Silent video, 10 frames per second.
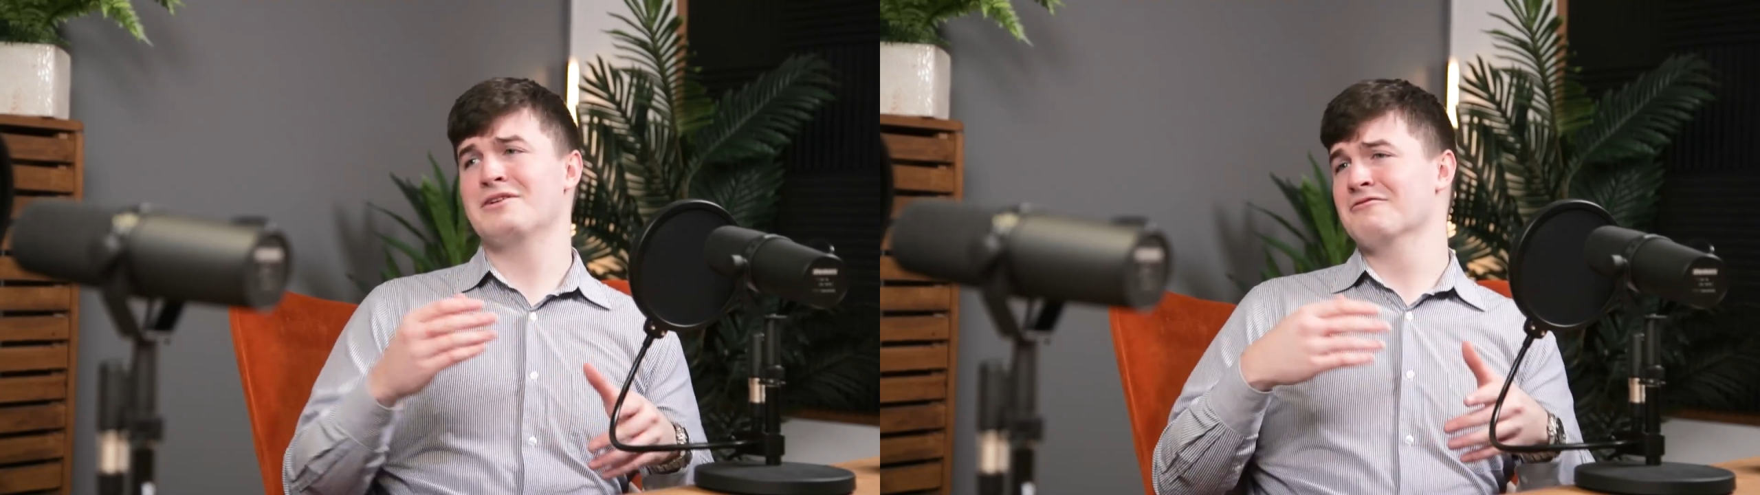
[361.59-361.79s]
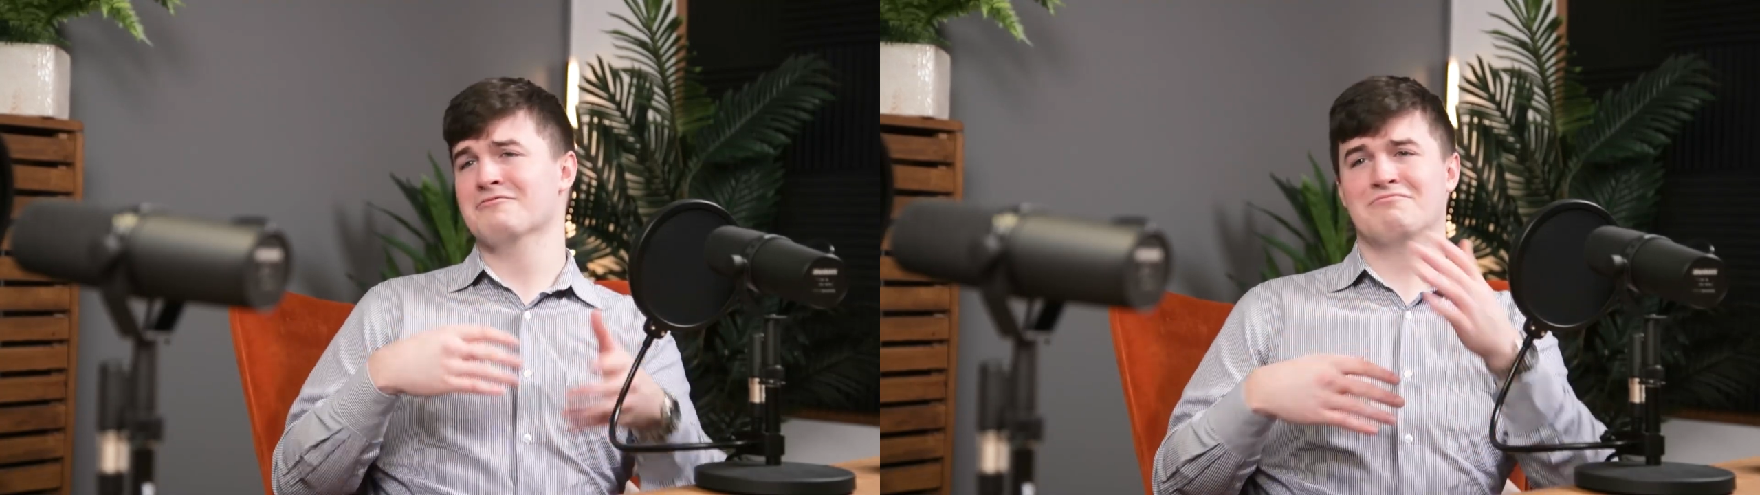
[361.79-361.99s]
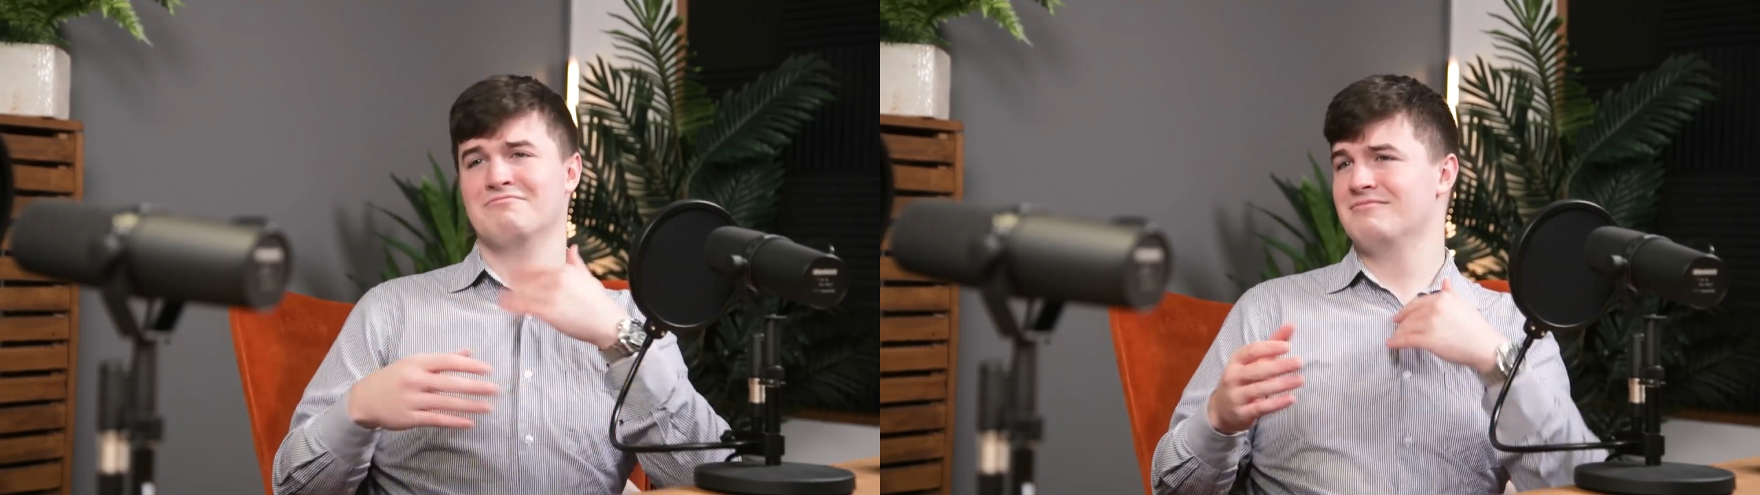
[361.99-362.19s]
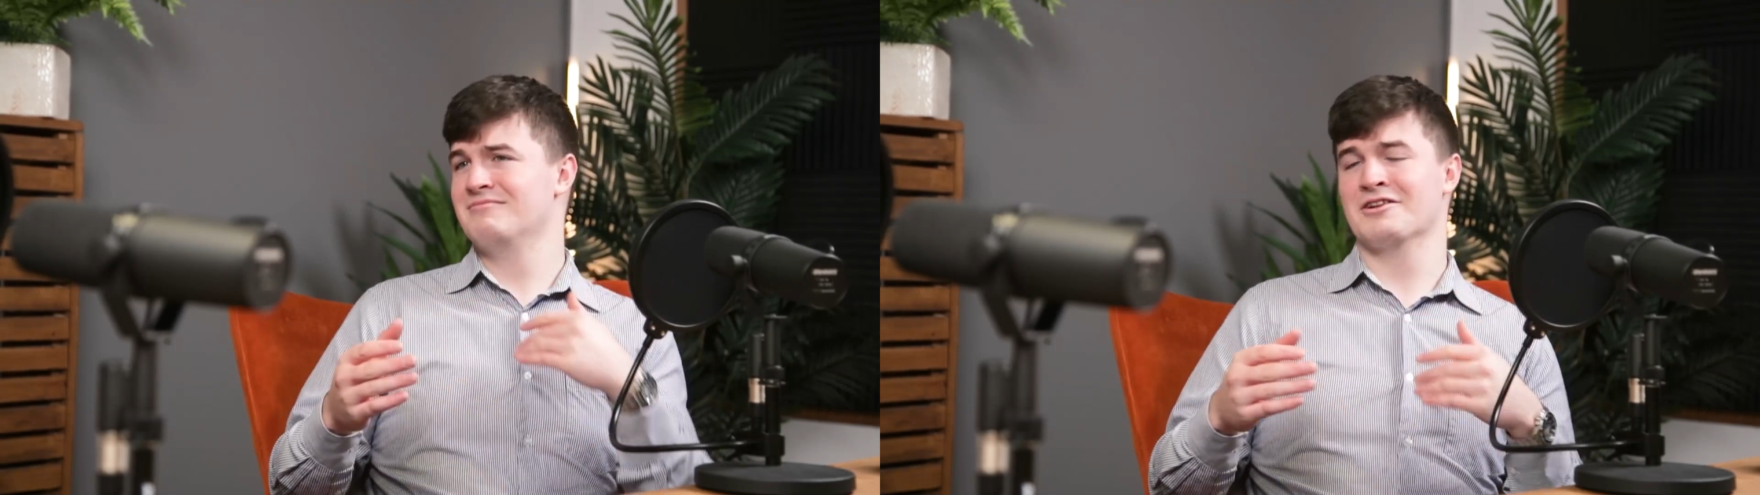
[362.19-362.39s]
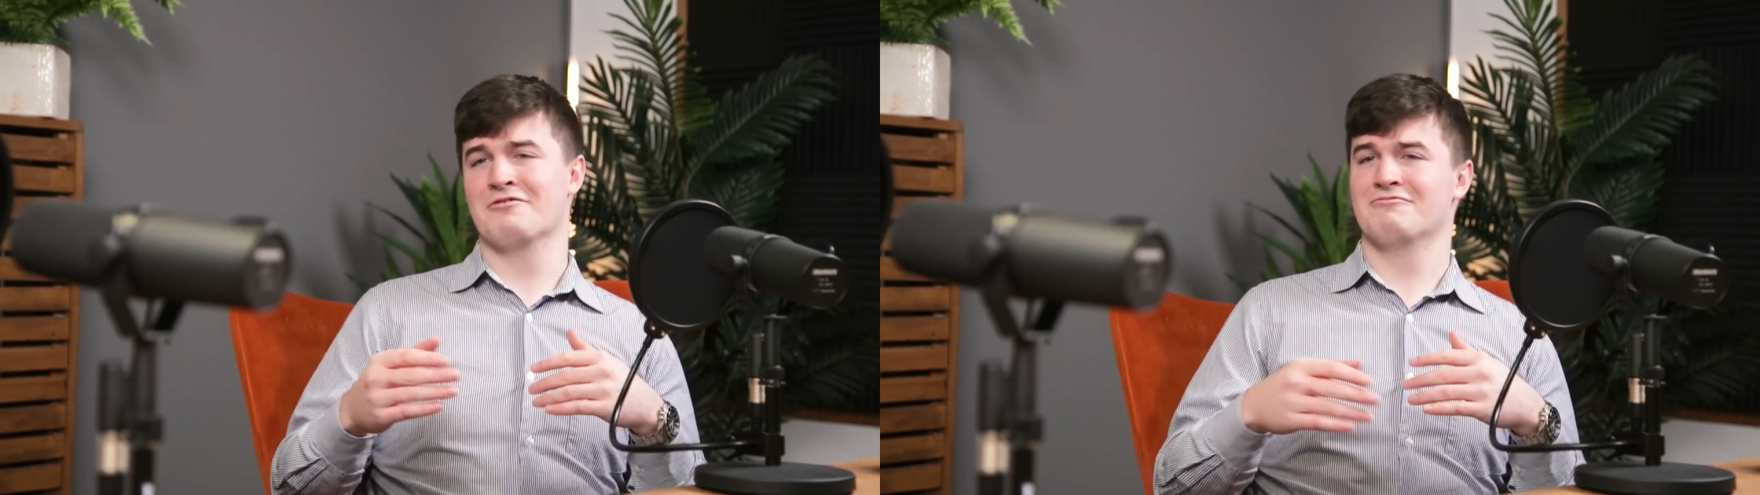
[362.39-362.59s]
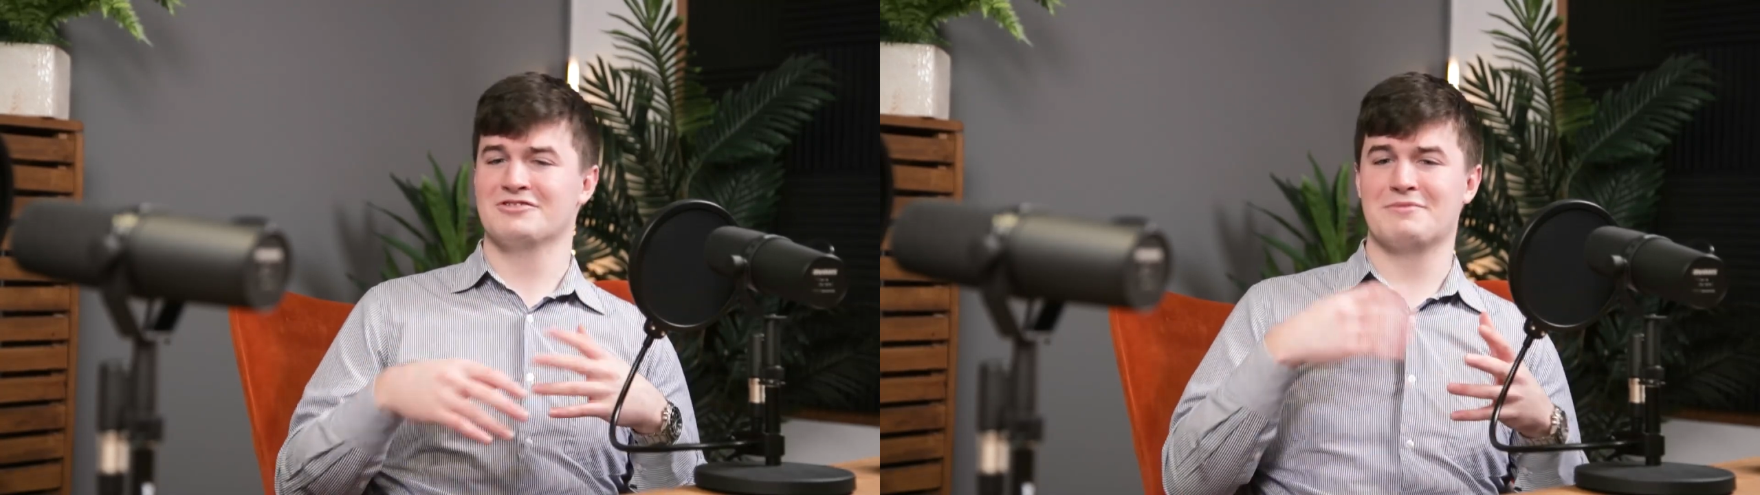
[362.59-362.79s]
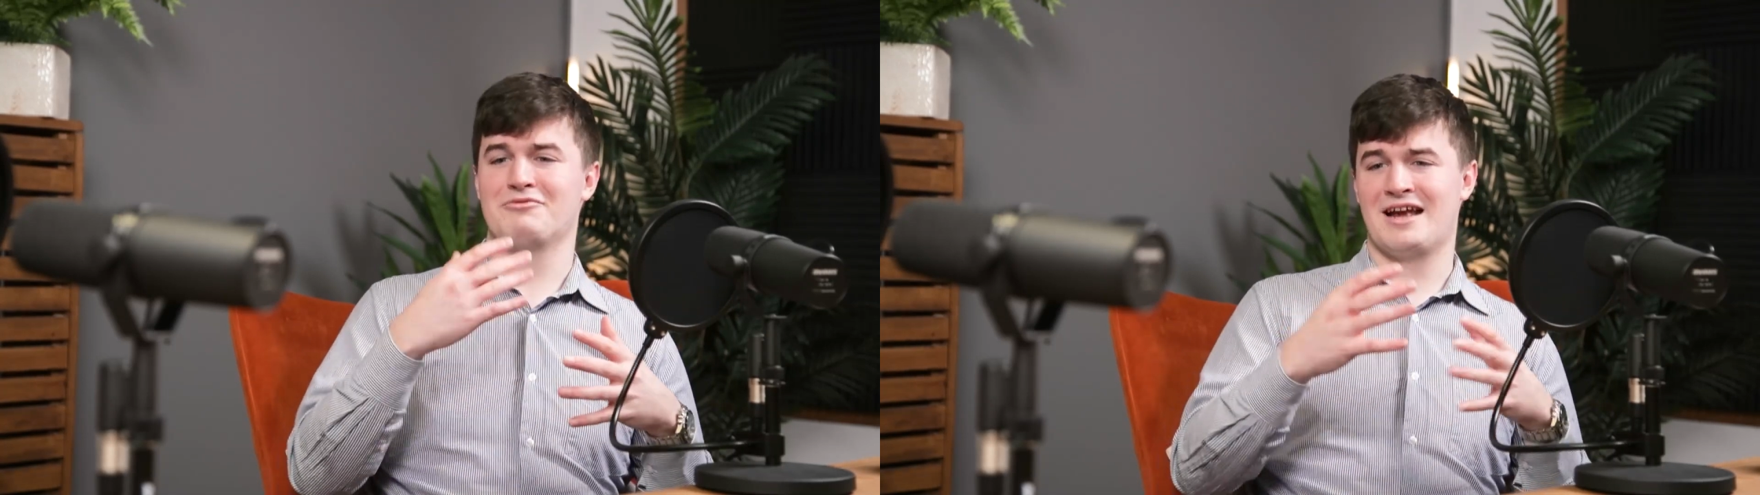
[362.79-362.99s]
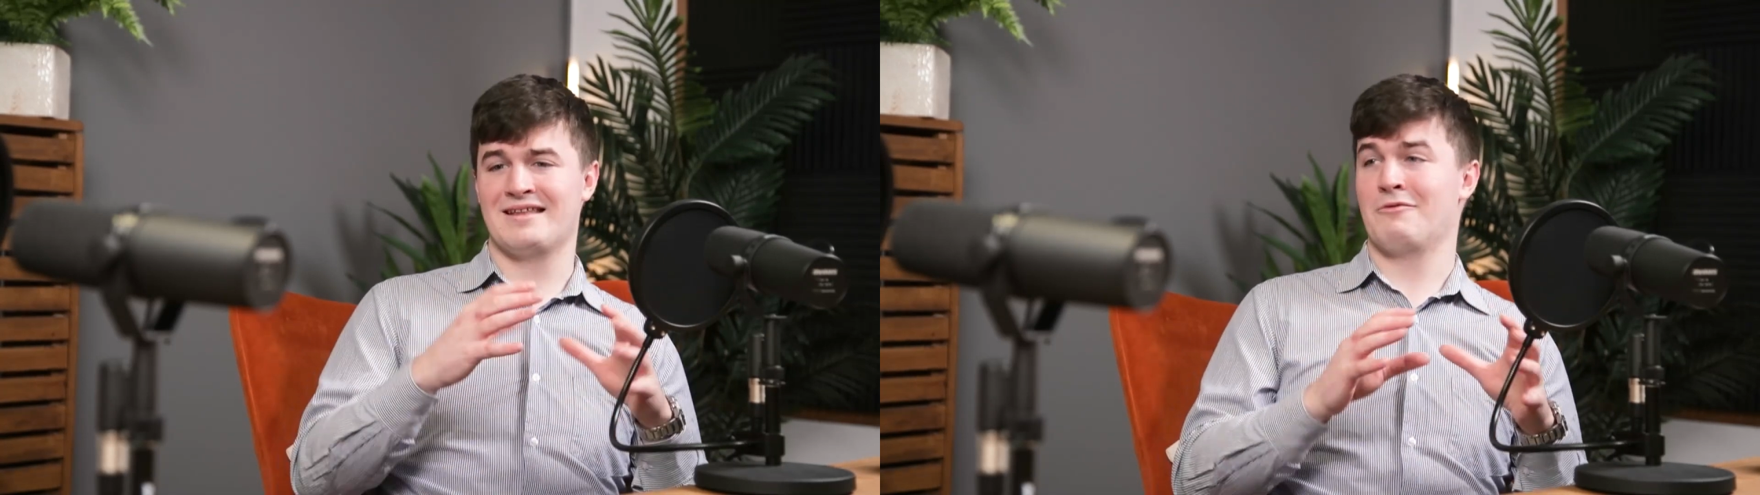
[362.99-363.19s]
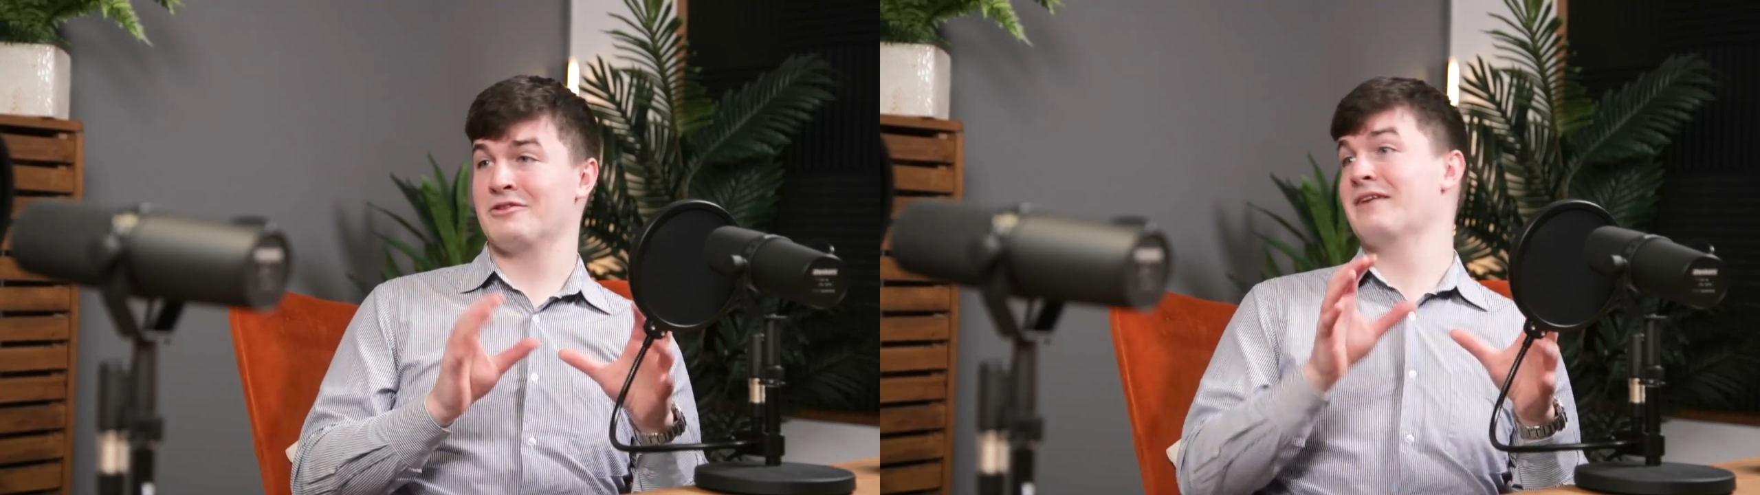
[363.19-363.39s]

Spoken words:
He'll reciprocate that with